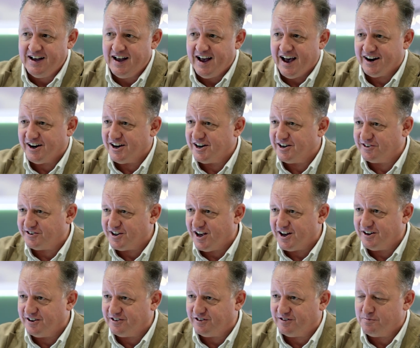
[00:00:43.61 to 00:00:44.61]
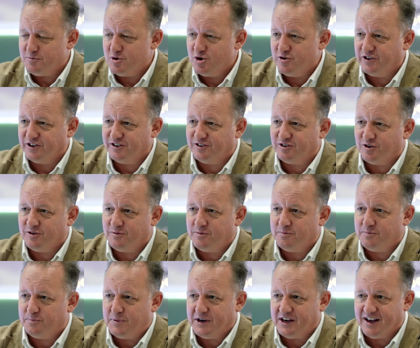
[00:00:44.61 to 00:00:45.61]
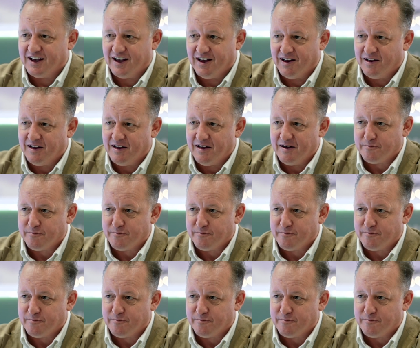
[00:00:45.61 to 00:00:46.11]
and I understand it's moving to bigger